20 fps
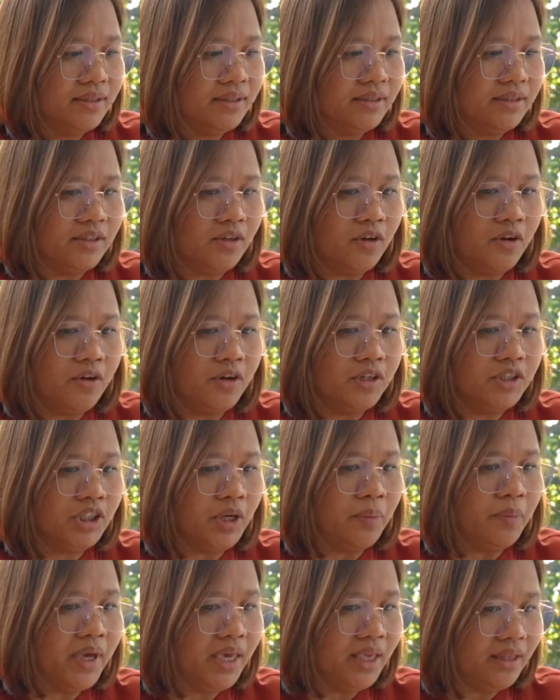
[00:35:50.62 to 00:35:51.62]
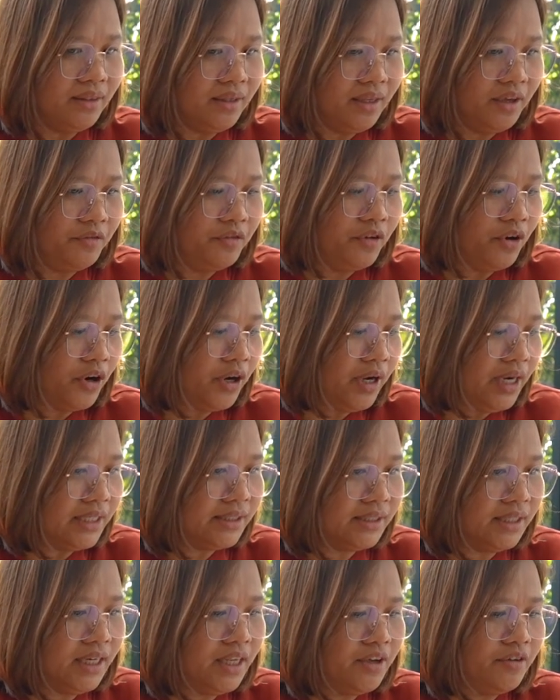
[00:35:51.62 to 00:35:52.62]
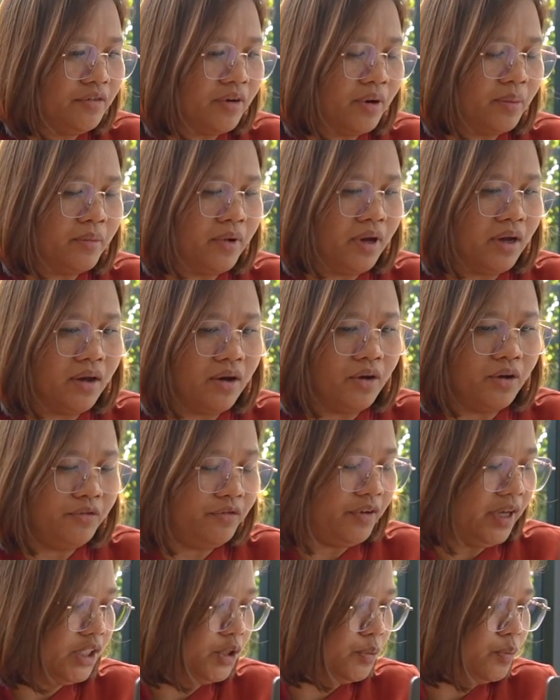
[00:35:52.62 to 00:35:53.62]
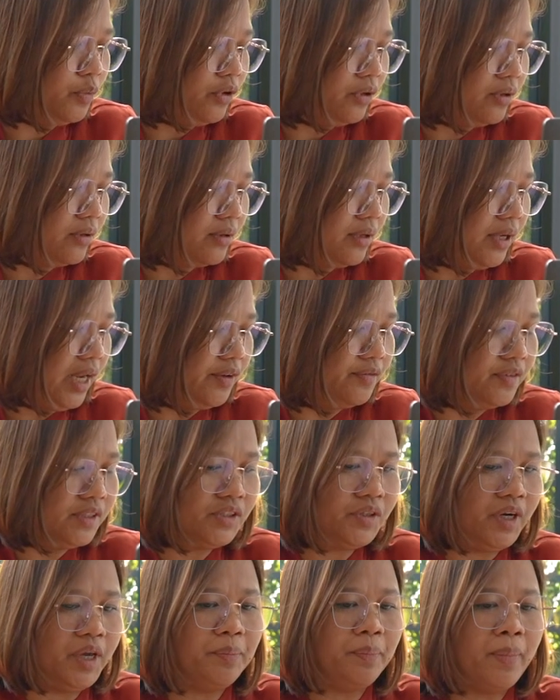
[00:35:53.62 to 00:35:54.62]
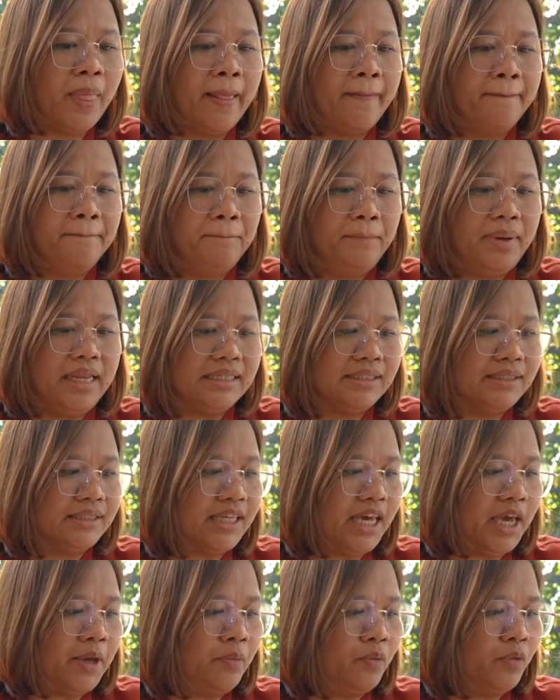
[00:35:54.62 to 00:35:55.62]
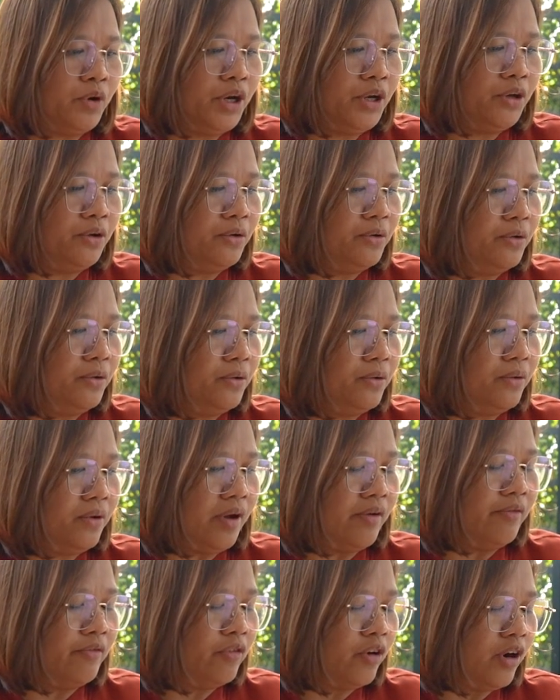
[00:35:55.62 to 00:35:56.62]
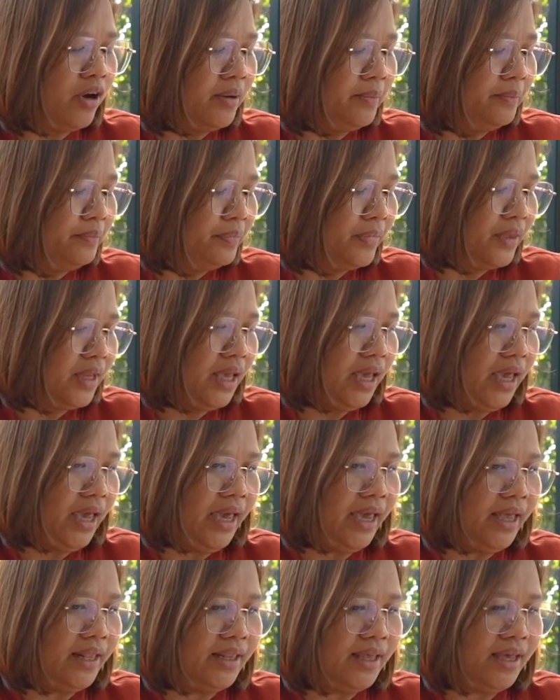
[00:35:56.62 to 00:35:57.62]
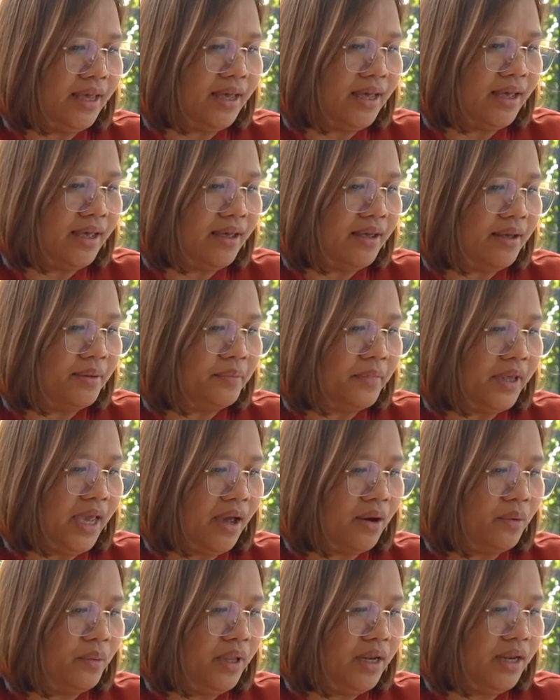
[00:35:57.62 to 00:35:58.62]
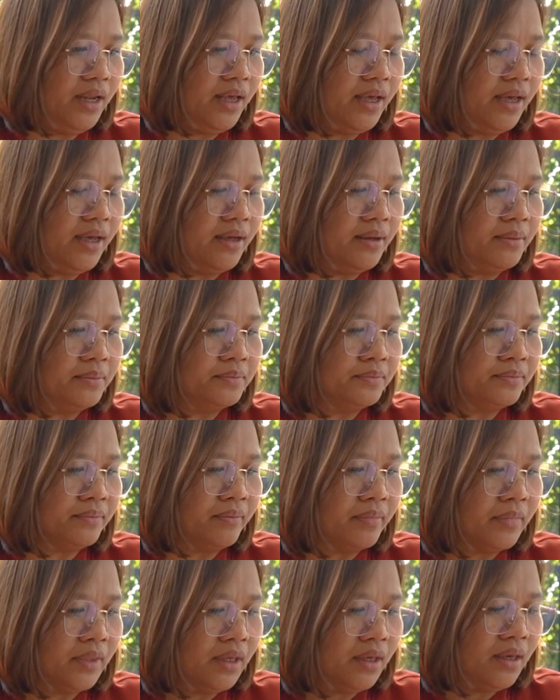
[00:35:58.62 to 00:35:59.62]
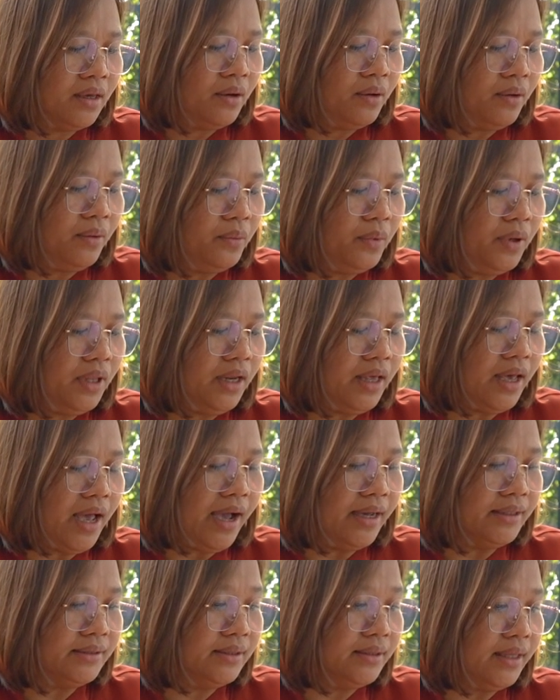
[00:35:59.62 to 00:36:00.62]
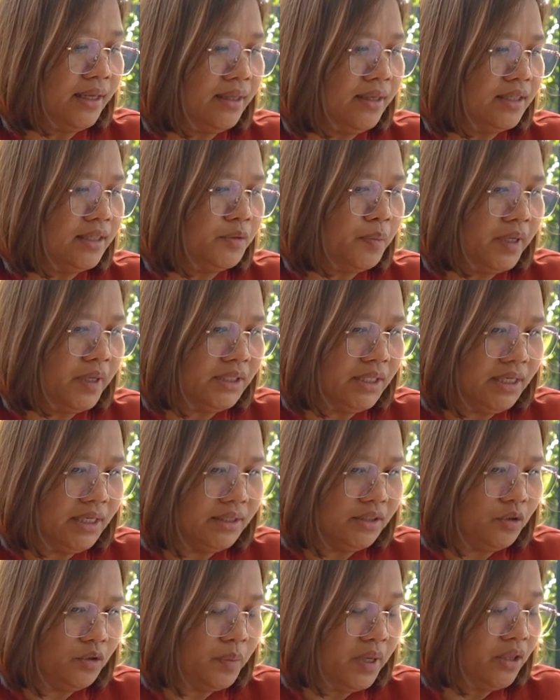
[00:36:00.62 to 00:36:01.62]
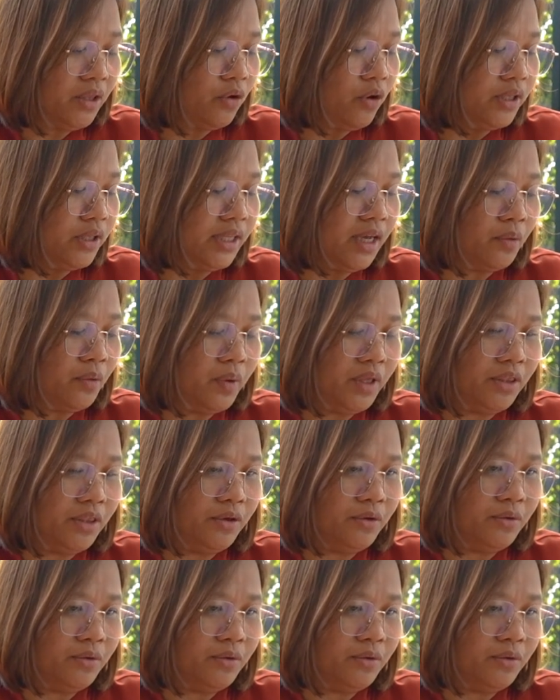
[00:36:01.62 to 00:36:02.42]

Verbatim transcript: So Shamin, if you're listening from uh, on Facebook live stream, please type where you come from, and um, yeah, we'll um, we'll uh, ask the technical specialist to be in contact with